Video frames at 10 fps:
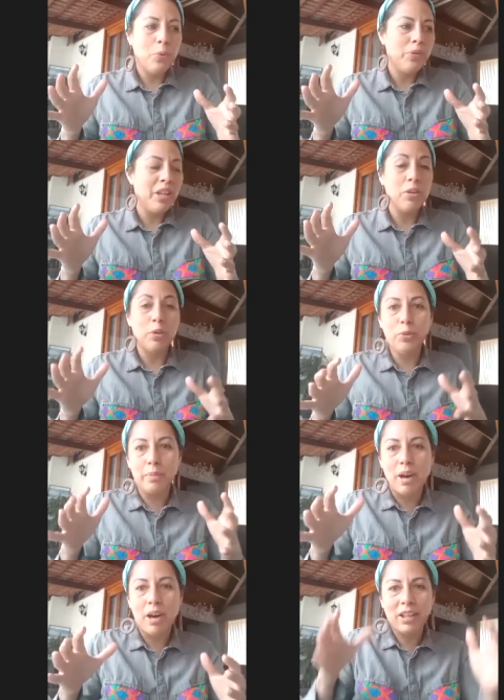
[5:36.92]
go to the
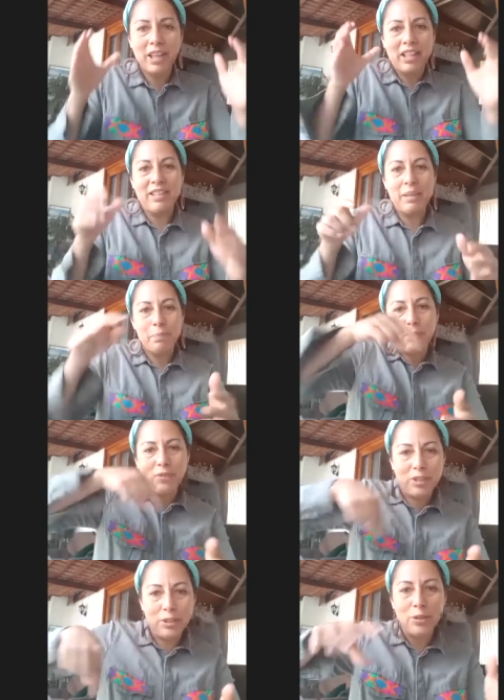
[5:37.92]
market and they put
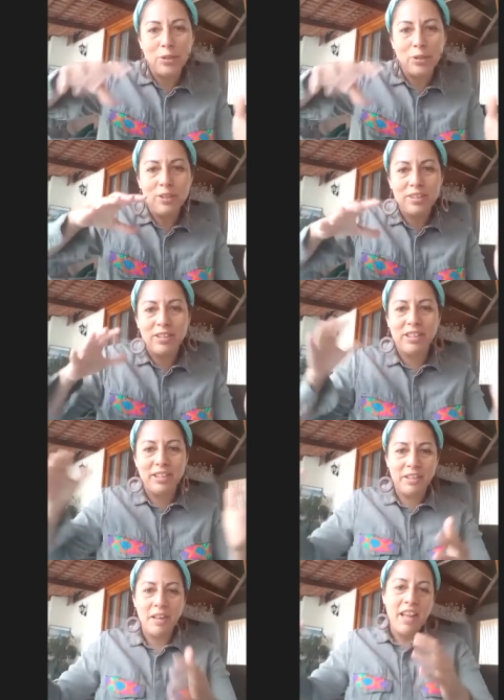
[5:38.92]
circles
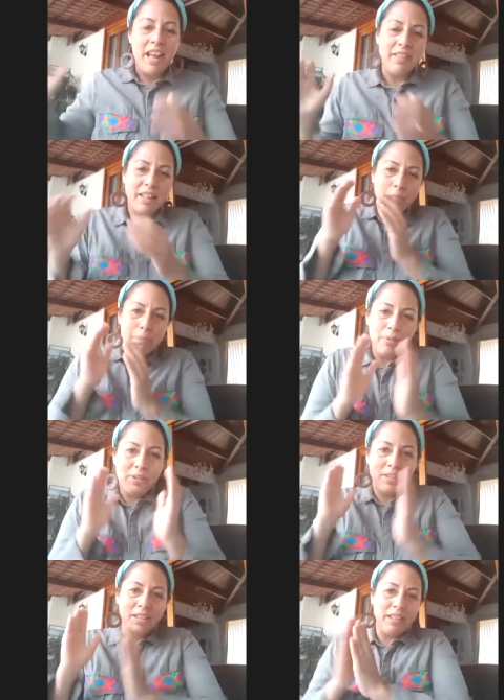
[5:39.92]
and they put
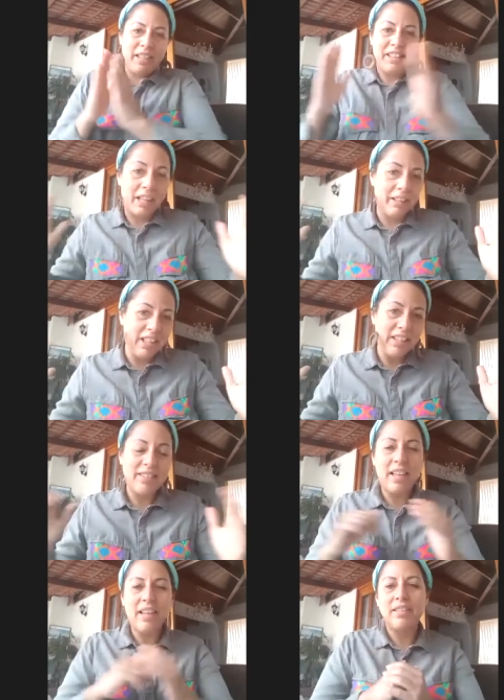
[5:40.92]
at
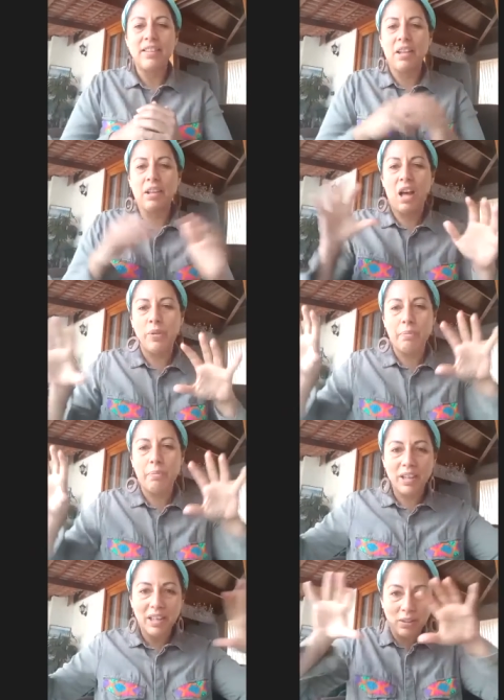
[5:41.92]
distance, and how the
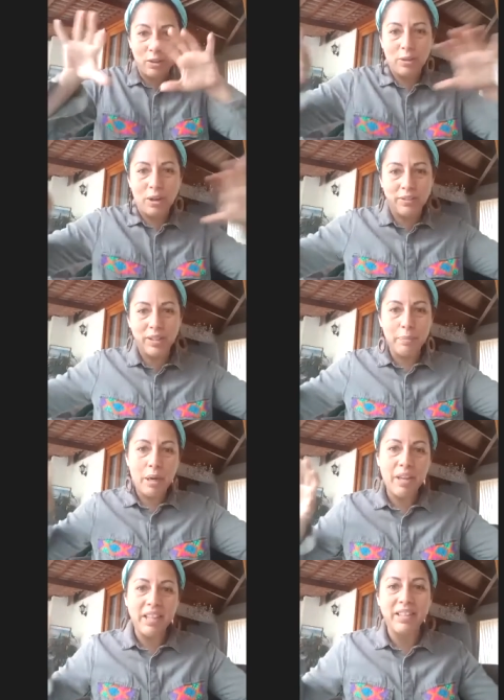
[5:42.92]
markets also are
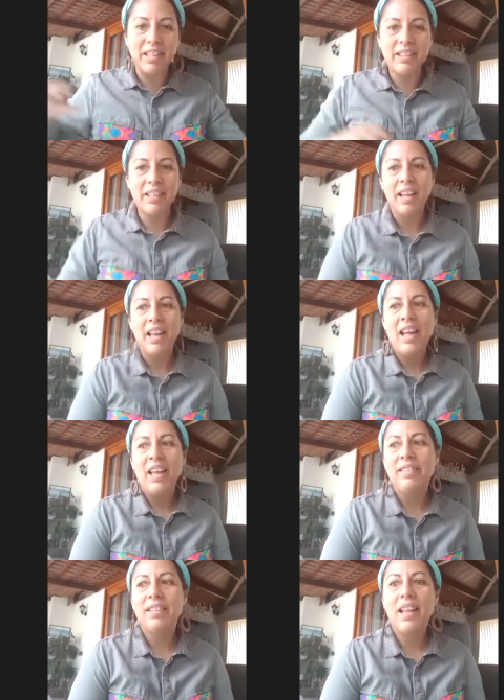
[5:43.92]
separated.
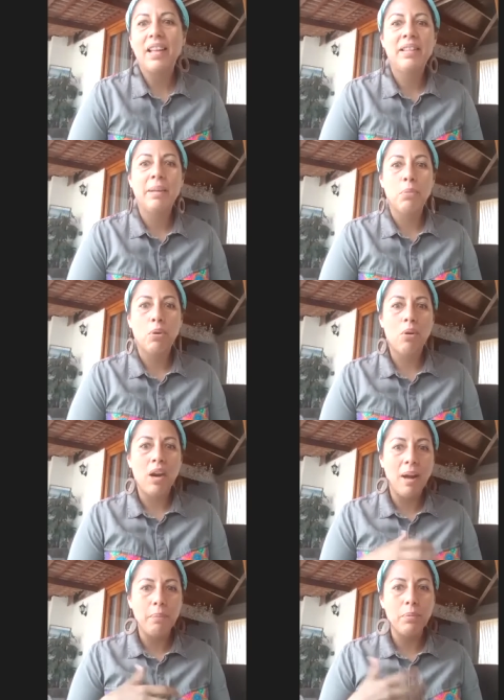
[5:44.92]
It's like the more
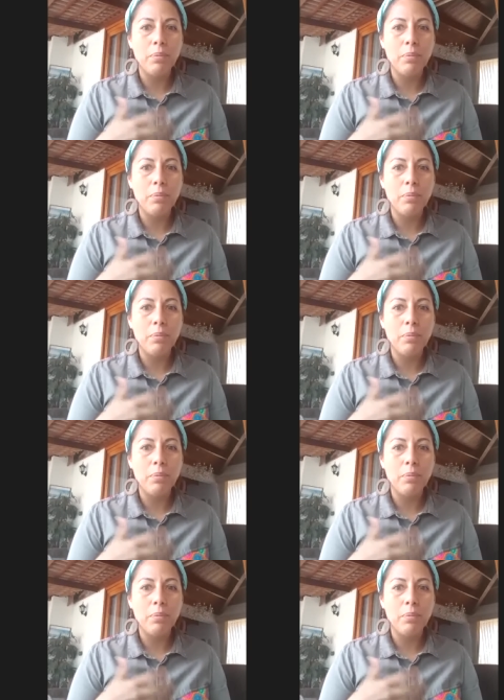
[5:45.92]
humble people
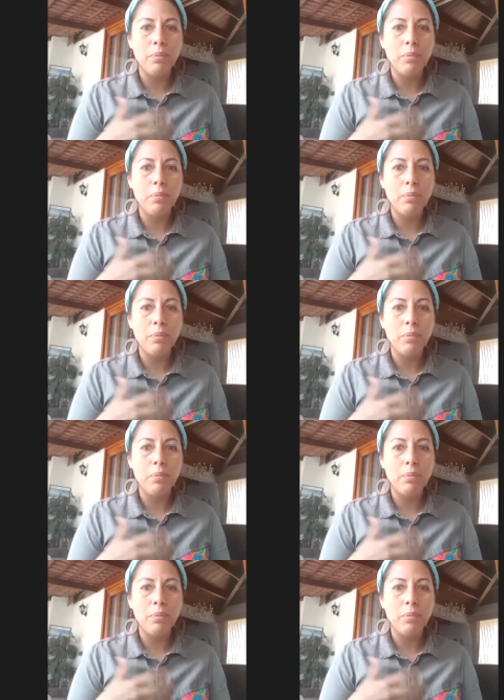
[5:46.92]
have learned